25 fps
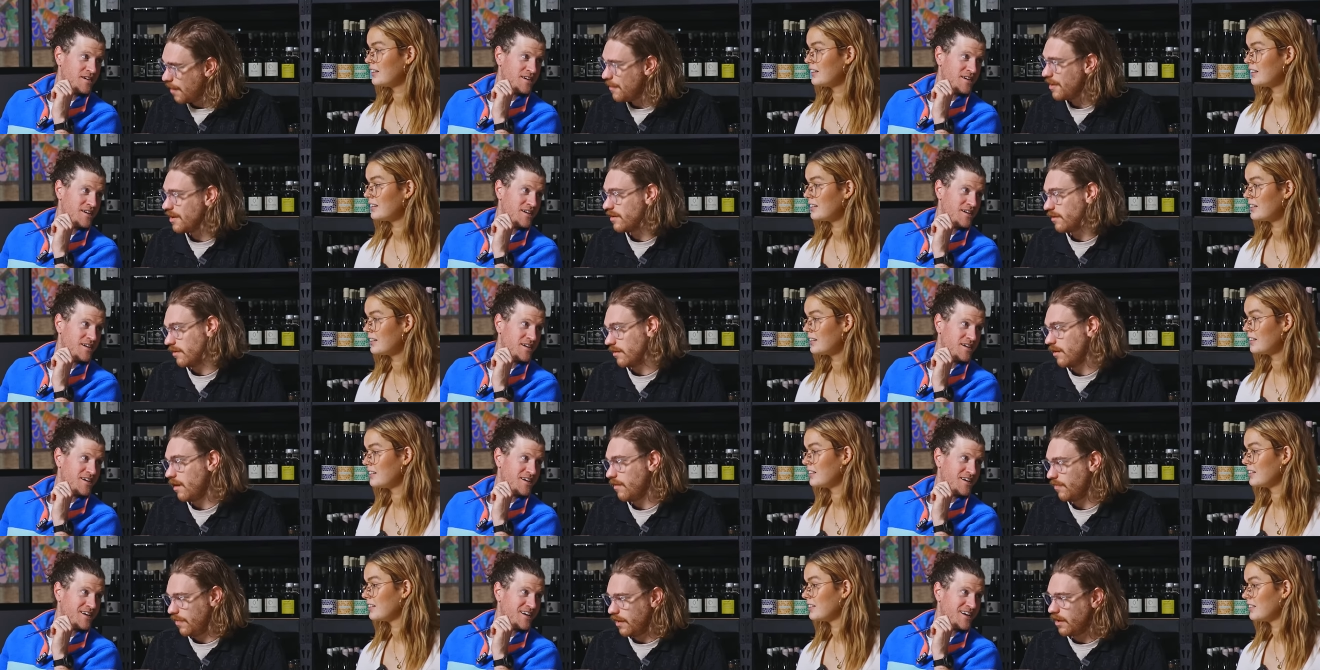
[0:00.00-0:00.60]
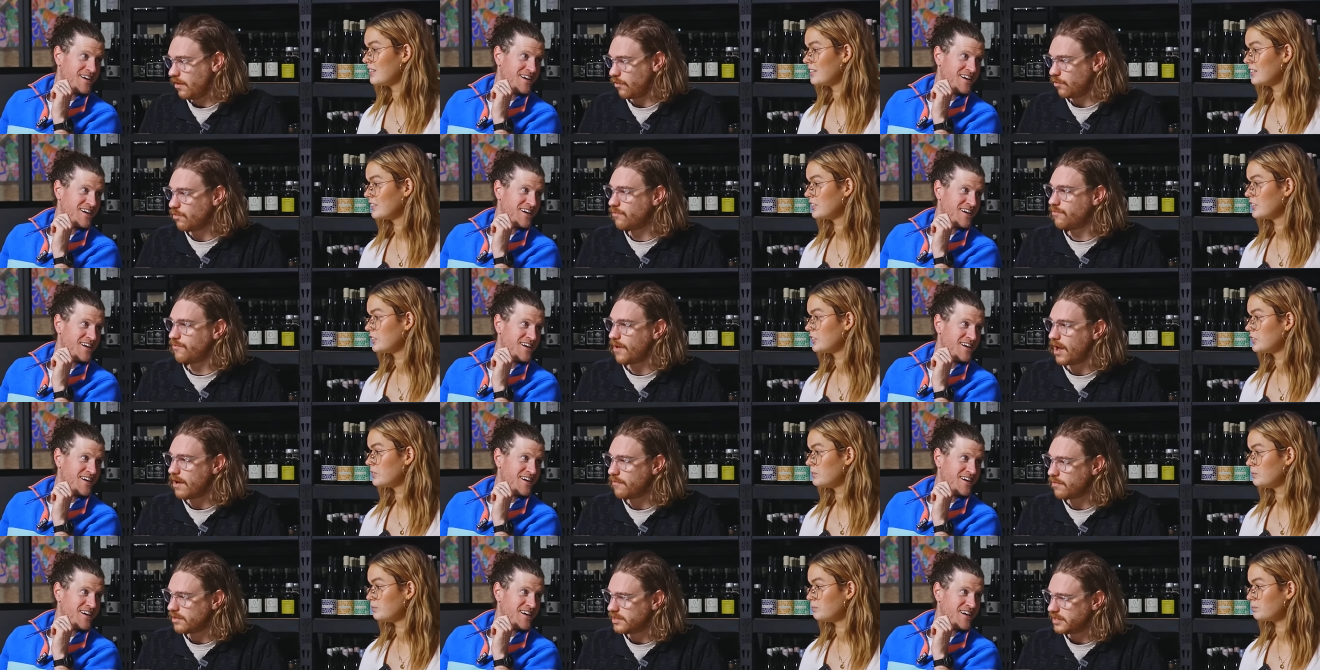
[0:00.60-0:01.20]
Speaker 1: I mean, they're good
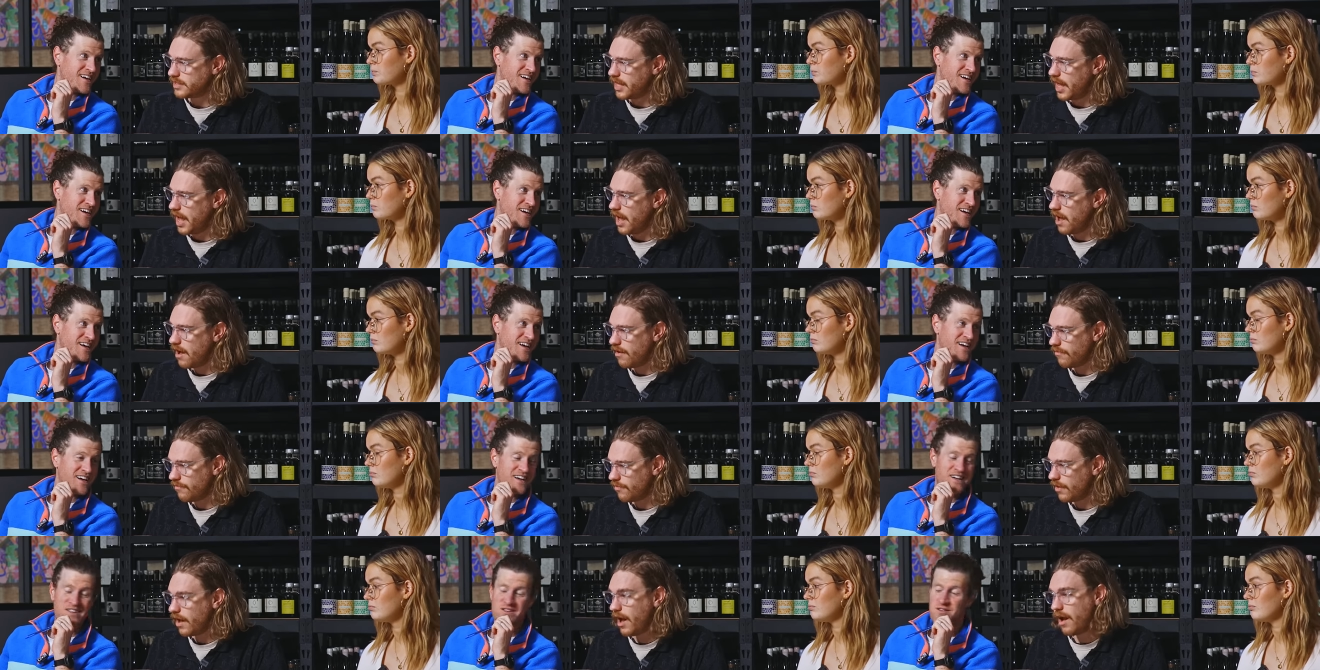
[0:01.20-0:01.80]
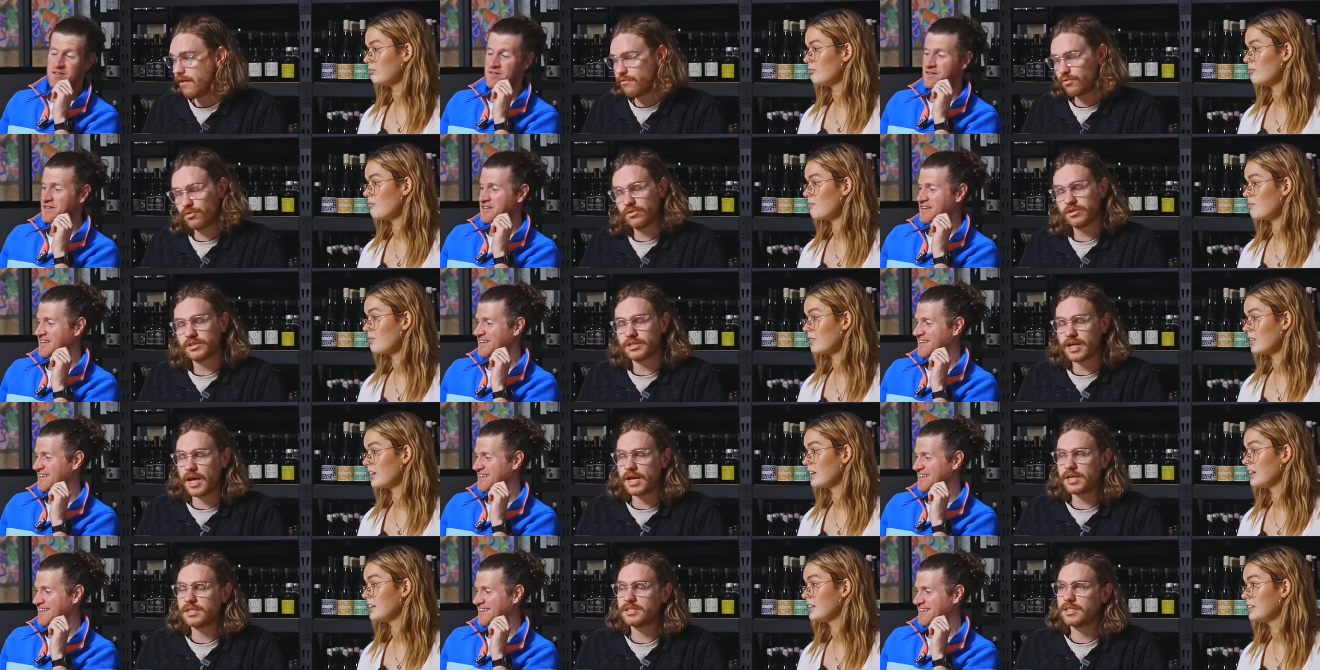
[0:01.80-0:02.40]
favourites to have. They have
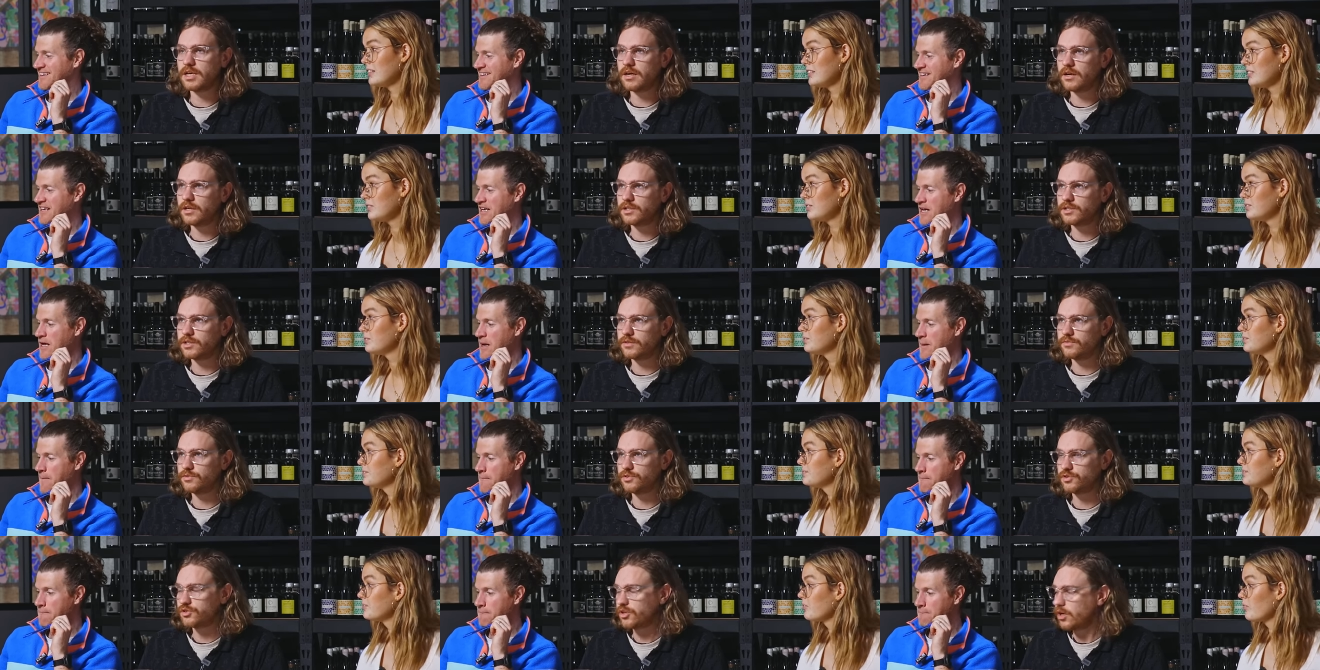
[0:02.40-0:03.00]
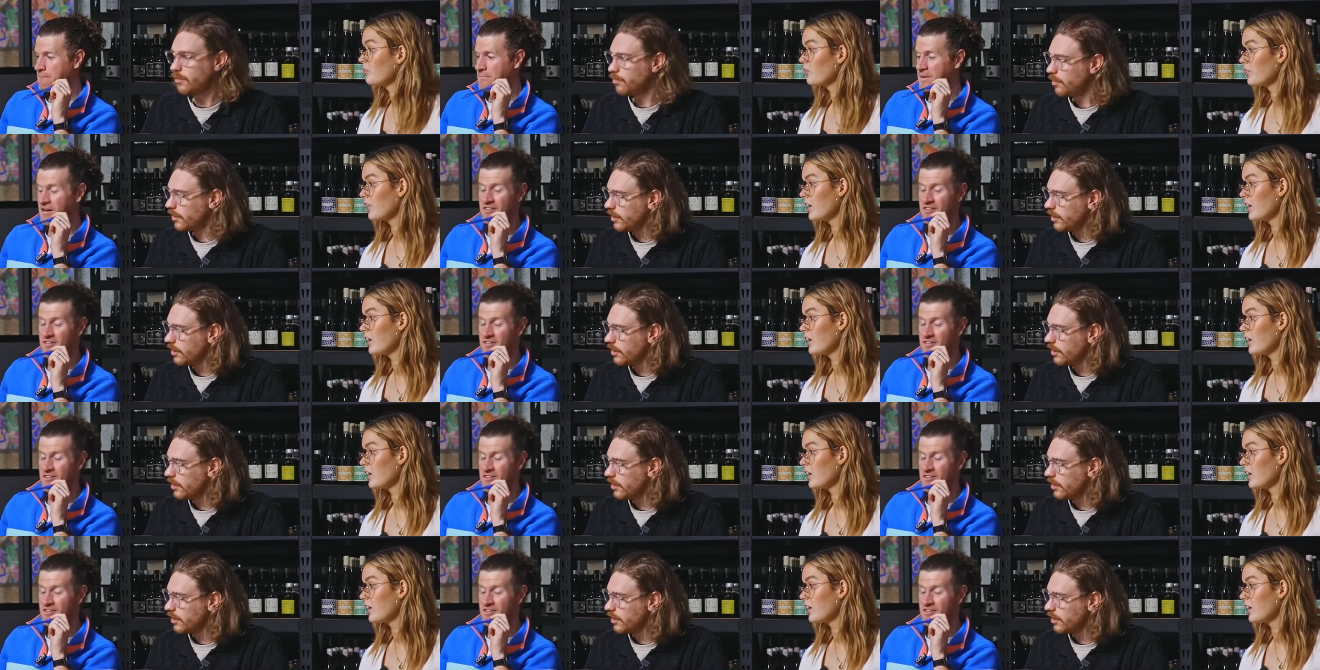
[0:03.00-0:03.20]
good taste there at Different Drop.